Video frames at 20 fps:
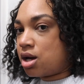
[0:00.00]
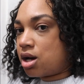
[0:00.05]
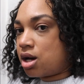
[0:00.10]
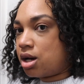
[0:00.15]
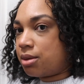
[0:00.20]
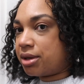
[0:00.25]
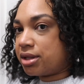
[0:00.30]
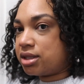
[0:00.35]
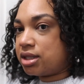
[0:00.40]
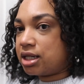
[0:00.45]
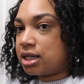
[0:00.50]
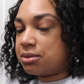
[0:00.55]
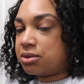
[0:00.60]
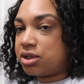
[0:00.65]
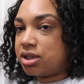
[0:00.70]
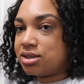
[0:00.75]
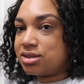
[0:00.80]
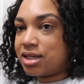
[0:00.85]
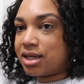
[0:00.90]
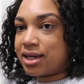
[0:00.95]
Um, I think I'm
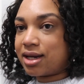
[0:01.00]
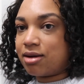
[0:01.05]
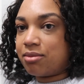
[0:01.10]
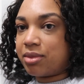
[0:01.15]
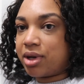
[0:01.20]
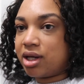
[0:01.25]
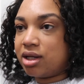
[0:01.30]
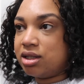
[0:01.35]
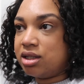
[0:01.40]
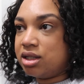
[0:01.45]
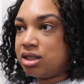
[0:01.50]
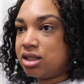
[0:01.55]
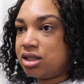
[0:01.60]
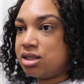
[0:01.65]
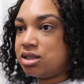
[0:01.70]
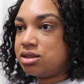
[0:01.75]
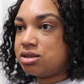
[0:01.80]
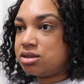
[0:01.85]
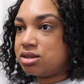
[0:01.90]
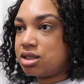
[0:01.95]
going to take out my
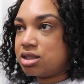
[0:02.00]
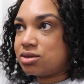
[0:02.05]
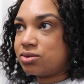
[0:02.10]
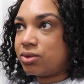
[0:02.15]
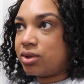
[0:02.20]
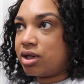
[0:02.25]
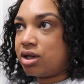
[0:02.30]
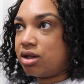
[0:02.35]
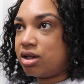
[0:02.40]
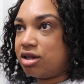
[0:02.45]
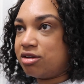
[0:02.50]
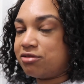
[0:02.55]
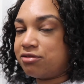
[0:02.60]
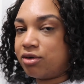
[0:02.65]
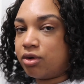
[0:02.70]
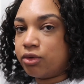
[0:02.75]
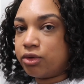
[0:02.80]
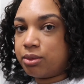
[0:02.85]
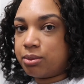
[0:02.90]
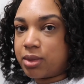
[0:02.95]
hoodies as well and
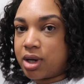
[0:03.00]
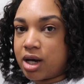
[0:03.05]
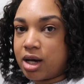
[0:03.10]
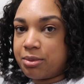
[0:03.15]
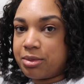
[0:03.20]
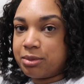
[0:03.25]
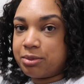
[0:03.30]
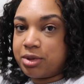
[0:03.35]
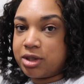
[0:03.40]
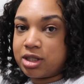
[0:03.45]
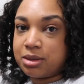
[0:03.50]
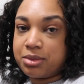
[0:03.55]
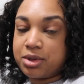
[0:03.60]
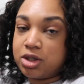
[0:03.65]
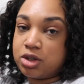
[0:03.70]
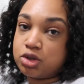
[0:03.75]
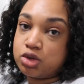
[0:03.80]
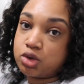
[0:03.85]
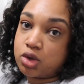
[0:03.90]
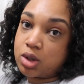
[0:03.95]
fold them up and put them
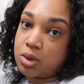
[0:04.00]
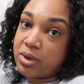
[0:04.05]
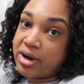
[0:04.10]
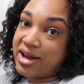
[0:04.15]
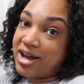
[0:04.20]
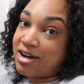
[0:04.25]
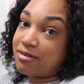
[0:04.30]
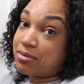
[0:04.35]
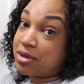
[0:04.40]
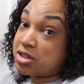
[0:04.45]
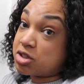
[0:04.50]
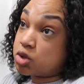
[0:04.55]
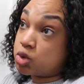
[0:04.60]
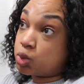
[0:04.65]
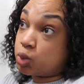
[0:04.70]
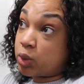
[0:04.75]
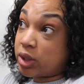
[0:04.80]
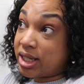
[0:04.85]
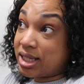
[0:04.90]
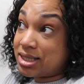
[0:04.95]
in a drawer where I have my
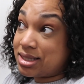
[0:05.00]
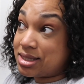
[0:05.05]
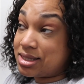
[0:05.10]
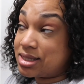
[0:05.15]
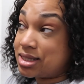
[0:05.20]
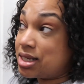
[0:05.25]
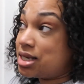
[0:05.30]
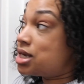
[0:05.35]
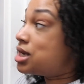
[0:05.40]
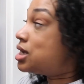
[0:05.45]
sweats.